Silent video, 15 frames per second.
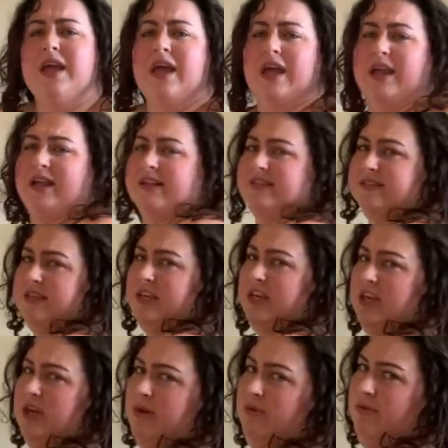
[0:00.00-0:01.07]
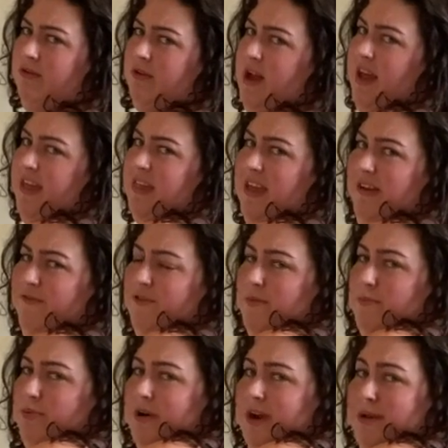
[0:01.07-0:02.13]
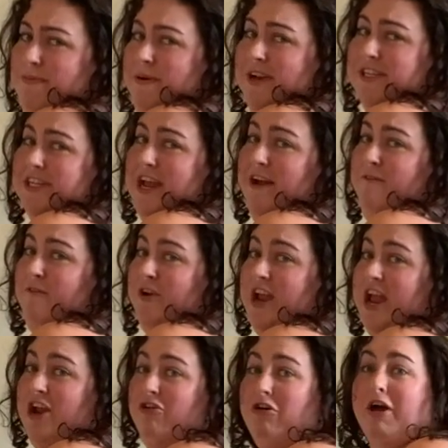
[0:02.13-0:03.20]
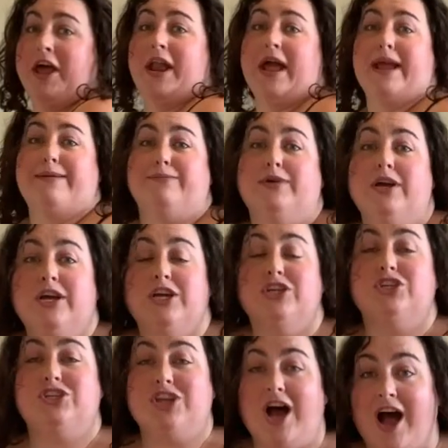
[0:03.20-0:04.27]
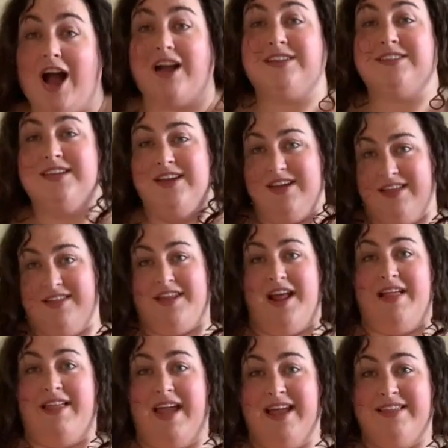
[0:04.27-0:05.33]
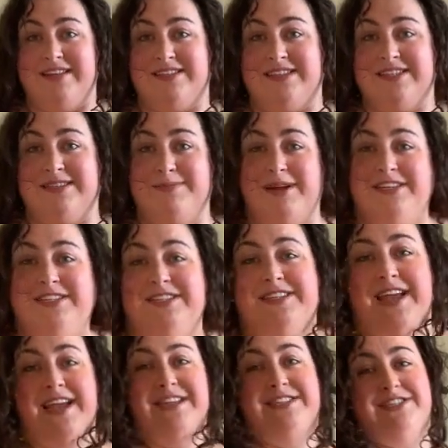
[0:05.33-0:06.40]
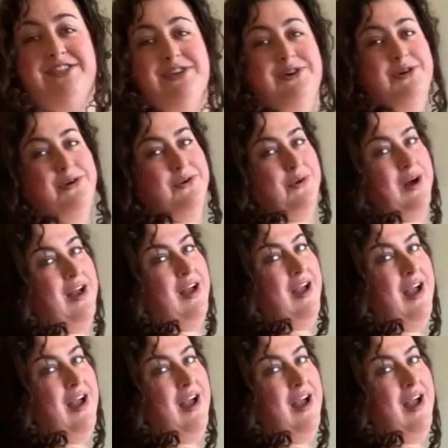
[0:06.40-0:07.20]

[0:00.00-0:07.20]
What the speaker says: It's cute, I think, from pretty much every angle, and I am shocked that I like this as much as I do.